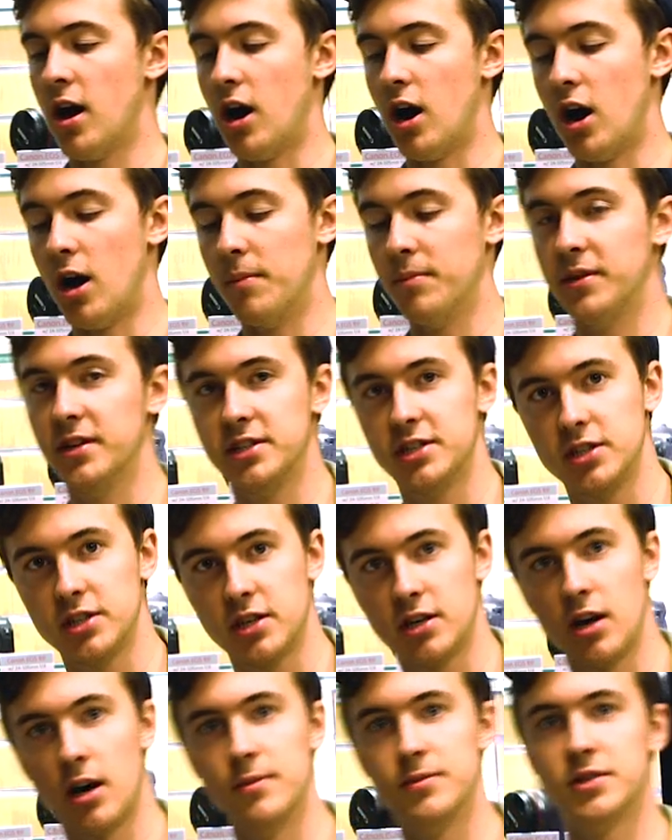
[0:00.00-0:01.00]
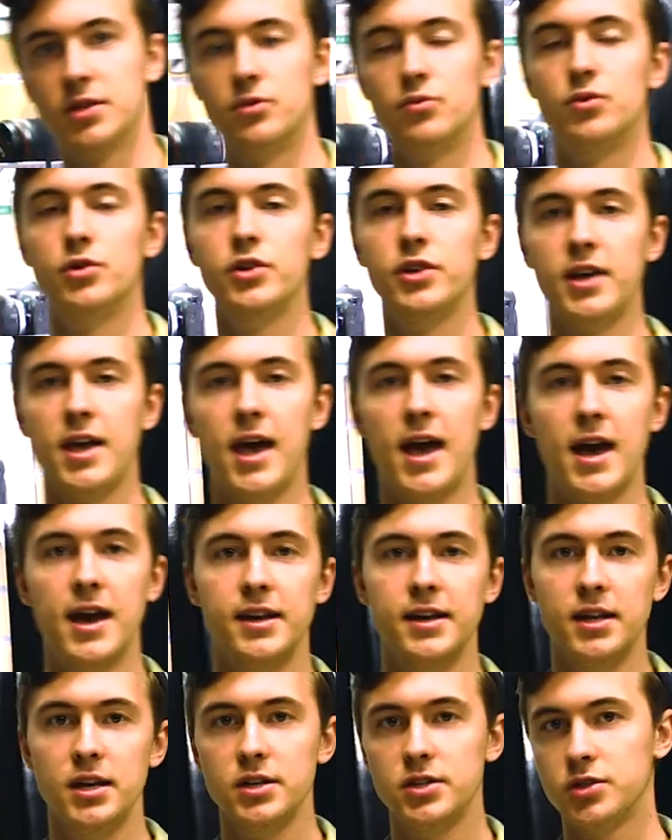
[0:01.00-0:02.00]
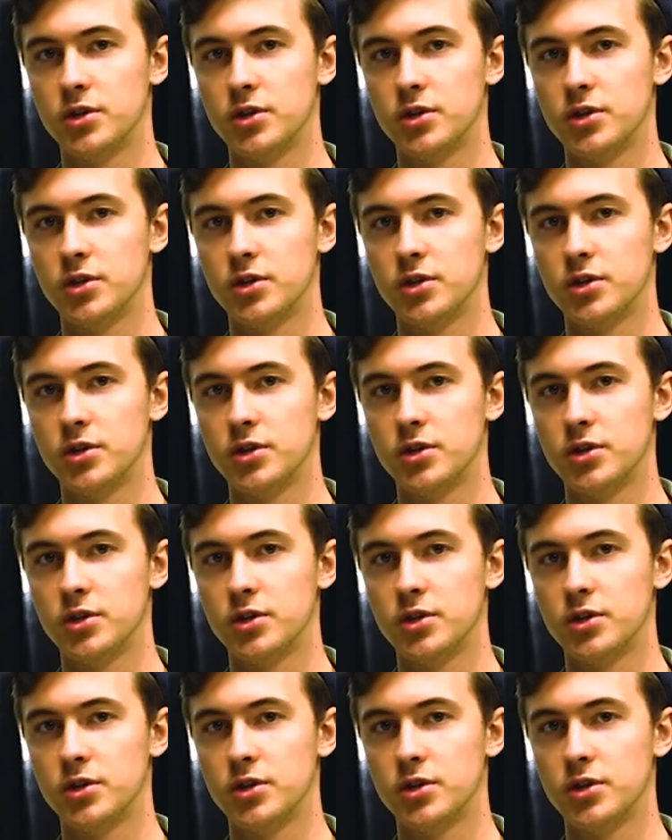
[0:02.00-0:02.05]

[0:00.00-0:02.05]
Um, this is, comes in really handy.